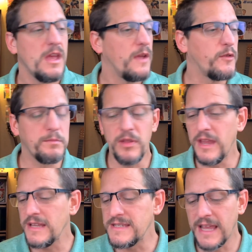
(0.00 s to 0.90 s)
If you're
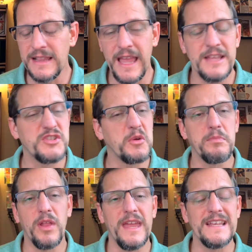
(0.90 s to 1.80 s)
playing Deadlands, you're
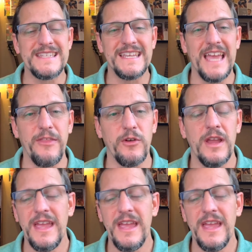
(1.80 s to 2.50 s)
playing together.